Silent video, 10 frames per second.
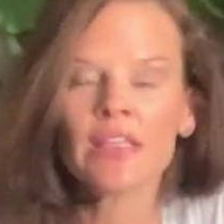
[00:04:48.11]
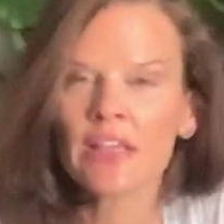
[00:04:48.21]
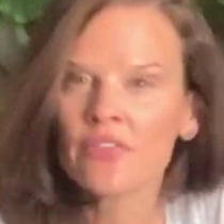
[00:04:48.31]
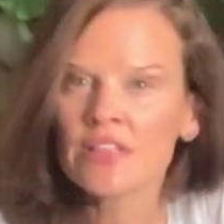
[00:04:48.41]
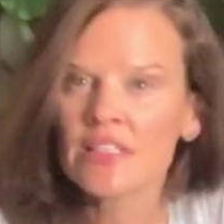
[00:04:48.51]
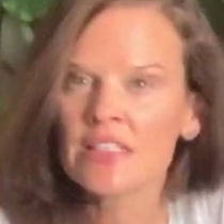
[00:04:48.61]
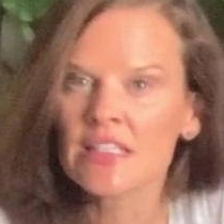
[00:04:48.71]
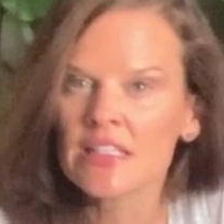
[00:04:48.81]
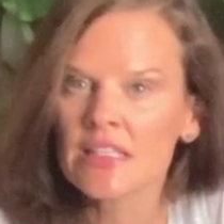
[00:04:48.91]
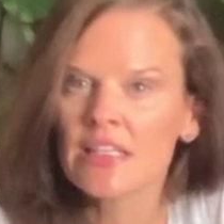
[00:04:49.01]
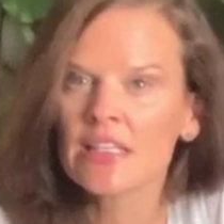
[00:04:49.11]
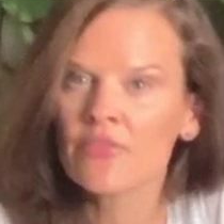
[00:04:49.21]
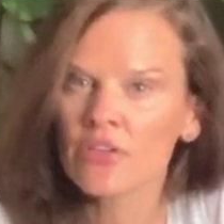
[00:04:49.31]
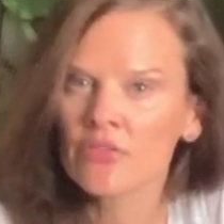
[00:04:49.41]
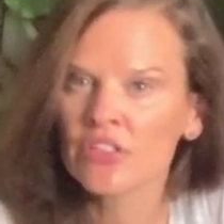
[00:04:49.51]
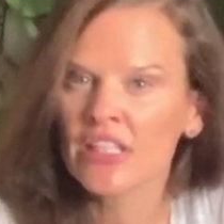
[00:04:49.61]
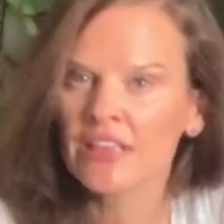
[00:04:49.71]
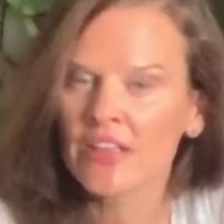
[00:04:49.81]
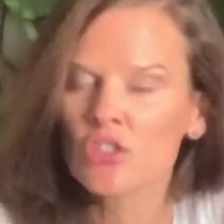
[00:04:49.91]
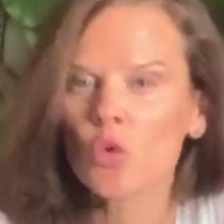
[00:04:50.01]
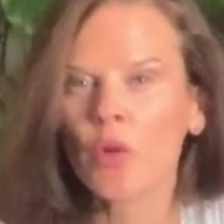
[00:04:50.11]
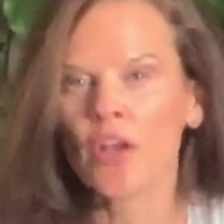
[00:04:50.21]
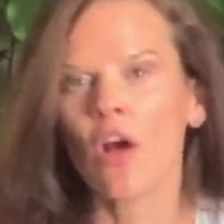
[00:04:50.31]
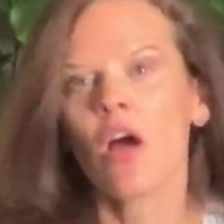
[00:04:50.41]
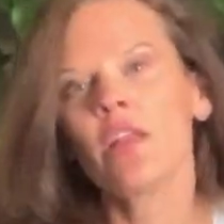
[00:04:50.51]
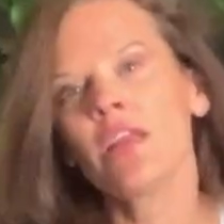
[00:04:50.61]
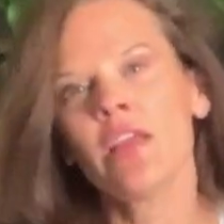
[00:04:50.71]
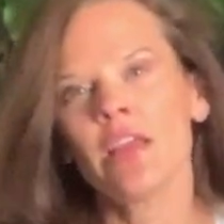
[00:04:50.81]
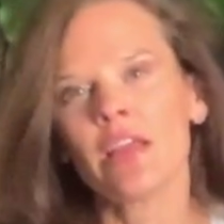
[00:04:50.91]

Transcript: Given the season, given everything that's going on,